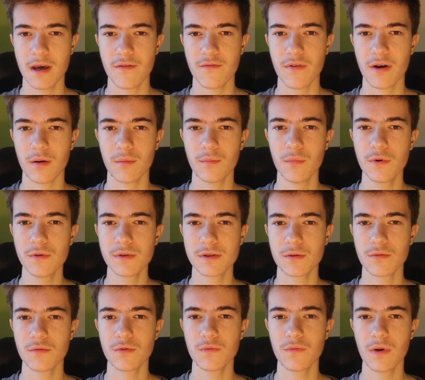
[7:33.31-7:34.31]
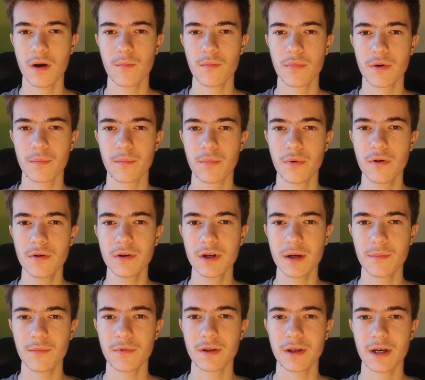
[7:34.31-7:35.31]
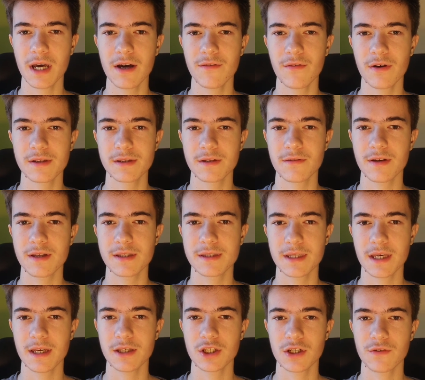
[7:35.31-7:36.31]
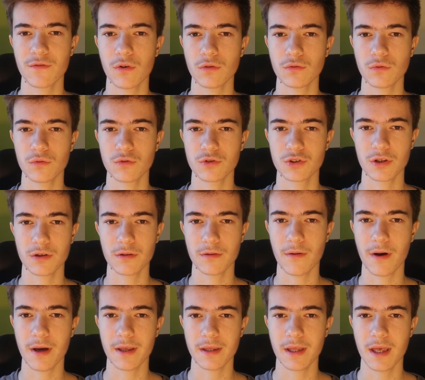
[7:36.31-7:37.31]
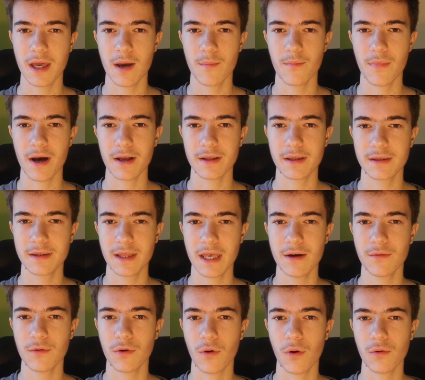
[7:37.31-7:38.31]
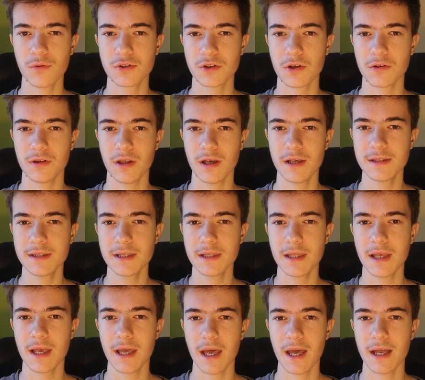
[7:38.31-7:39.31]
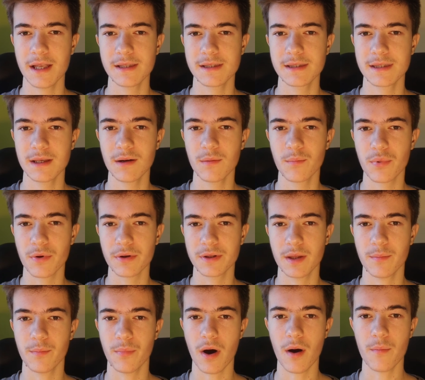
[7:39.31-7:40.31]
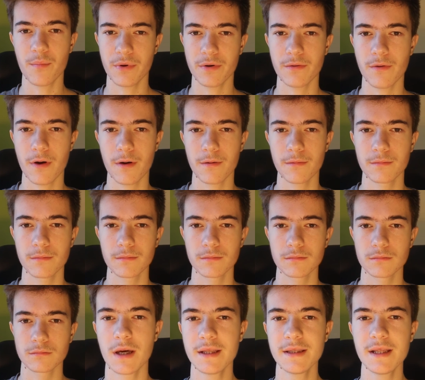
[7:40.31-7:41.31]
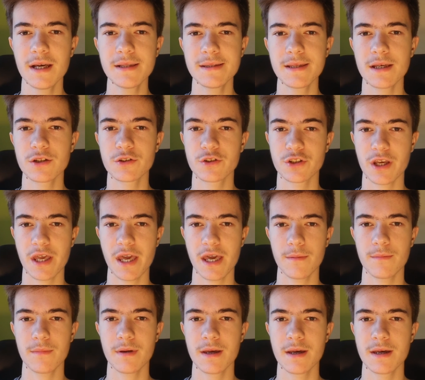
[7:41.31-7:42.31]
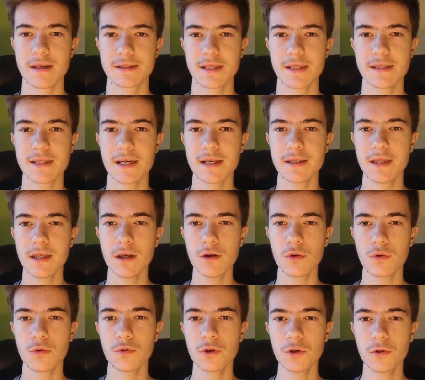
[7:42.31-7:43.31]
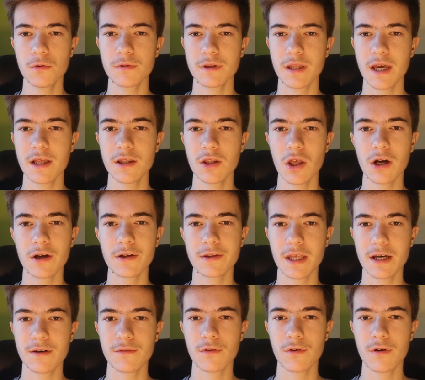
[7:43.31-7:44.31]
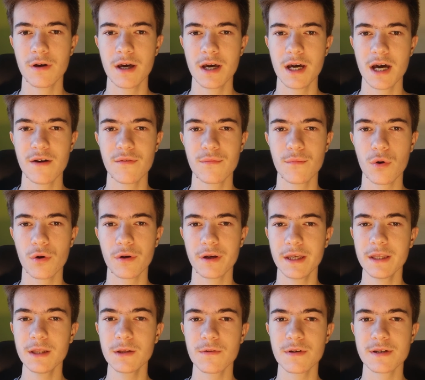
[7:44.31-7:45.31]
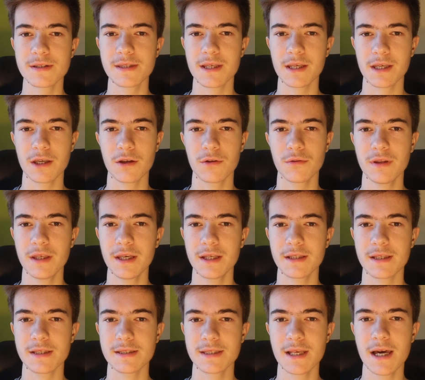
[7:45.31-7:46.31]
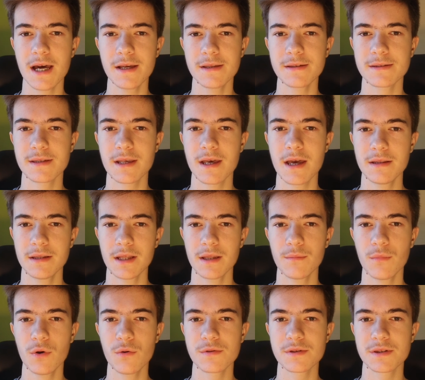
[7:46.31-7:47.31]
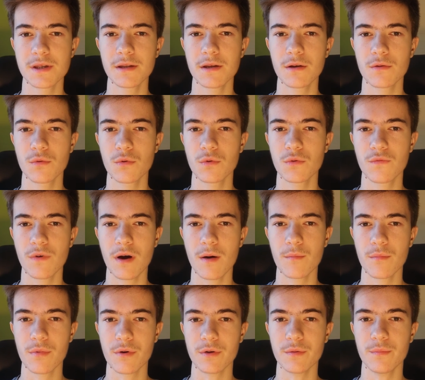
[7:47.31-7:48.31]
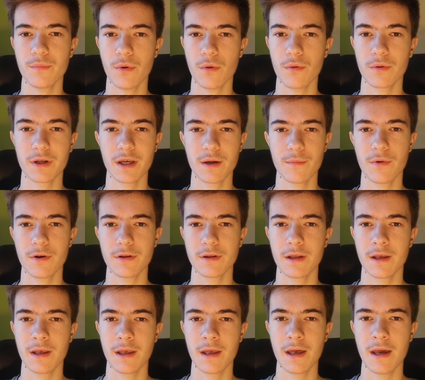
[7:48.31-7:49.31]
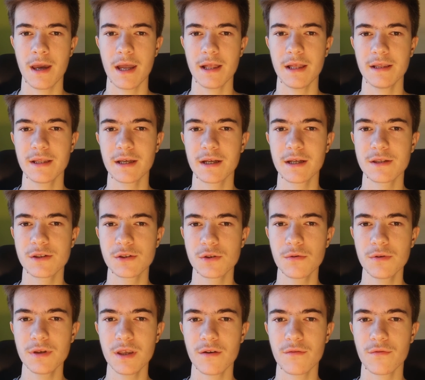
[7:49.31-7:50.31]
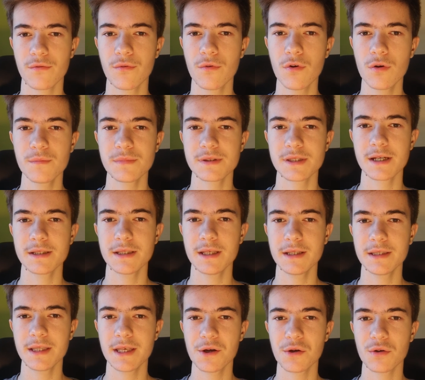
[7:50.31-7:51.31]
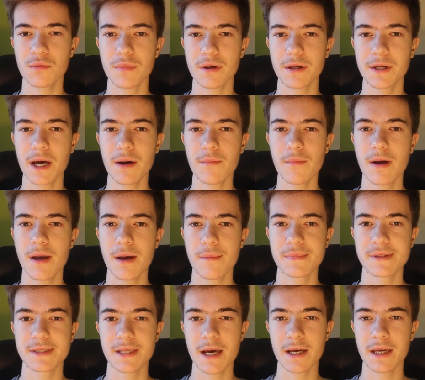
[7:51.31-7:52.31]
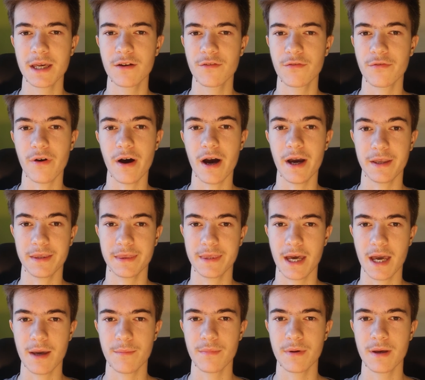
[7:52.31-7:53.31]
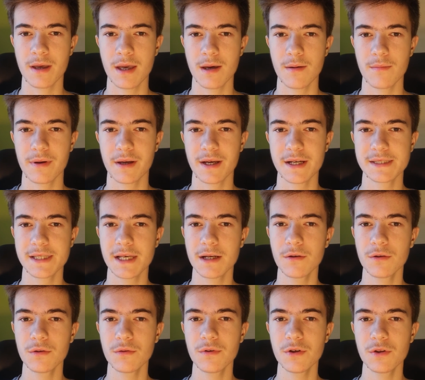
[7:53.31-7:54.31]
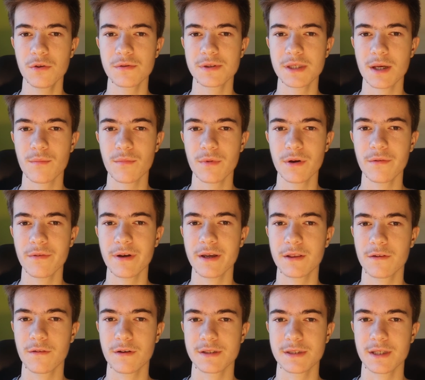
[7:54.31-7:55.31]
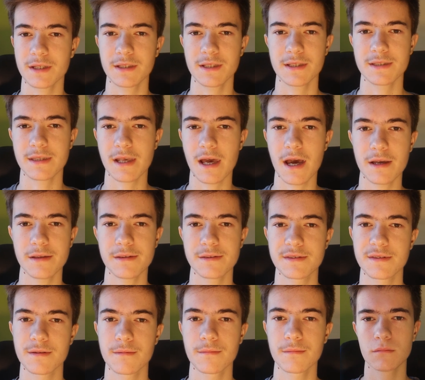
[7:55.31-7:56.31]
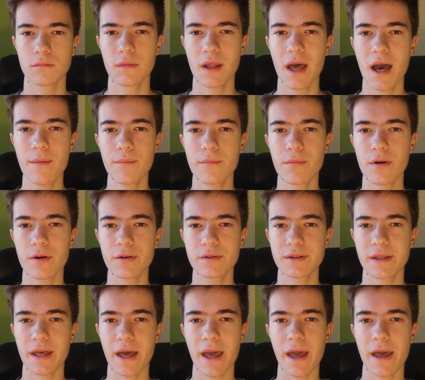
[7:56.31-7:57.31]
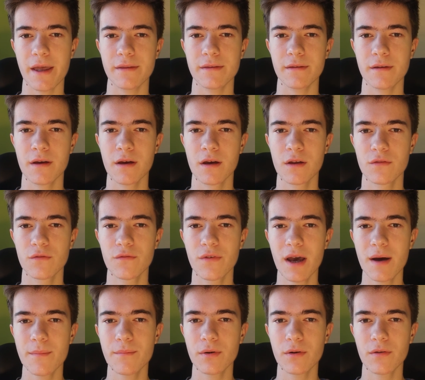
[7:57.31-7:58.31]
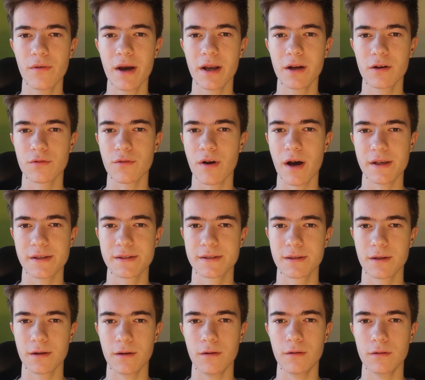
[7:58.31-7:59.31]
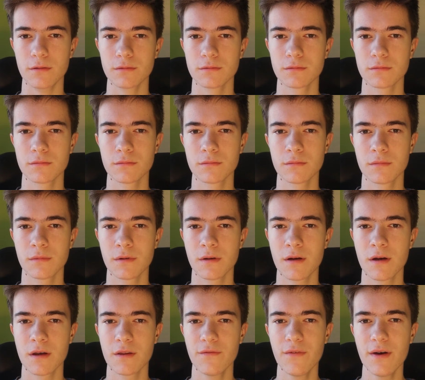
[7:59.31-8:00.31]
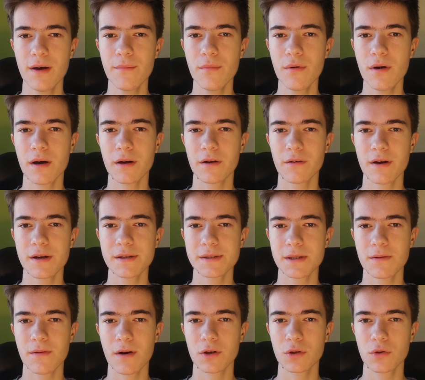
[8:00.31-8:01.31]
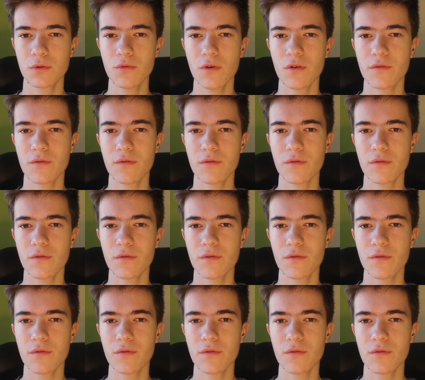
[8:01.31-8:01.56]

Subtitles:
Well, most Route 1 bird Pokemon have a 3-stage evolution line, but Tail also doesn't, and it's still pretty popular. And that's a shame, since I think Hoot and Noctowl have more interesting and unique designs than most other Route 1 bird Pokemon. And in the Hisuian forms, I think they could become Psychic Flying type, because that could lead to some really interesting designs. Number 10. Bubo and Crosstalk. Bubo and Crosstalk are two